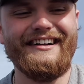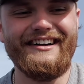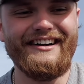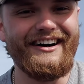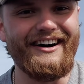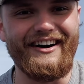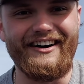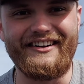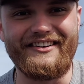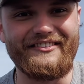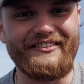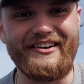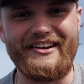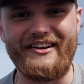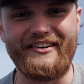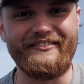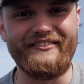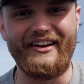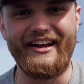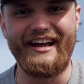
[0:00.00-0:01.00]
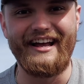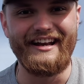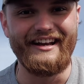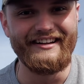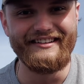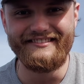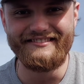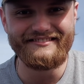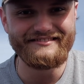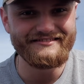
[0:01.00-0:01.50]
Unreal, man.
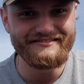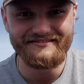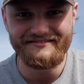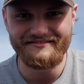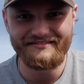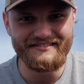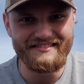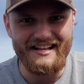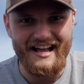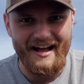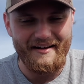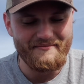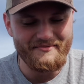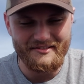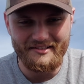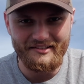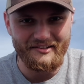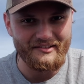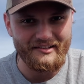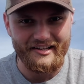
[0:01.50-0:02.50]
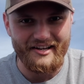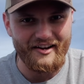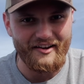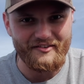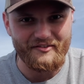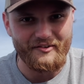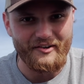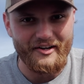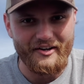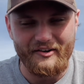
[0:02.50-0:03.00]
Absolutely
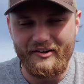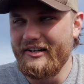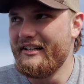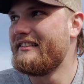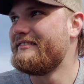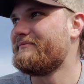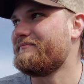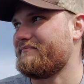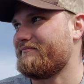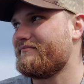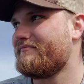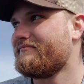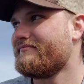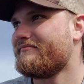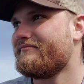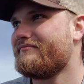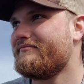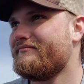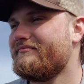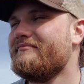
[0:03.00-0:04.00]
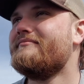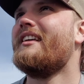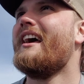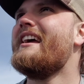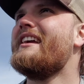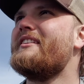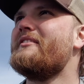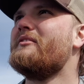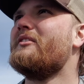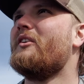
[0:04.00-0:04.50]
unreal.
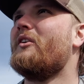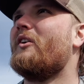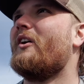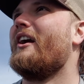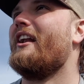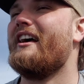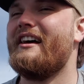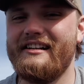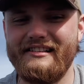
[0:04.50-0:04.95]
Thank you, Lord.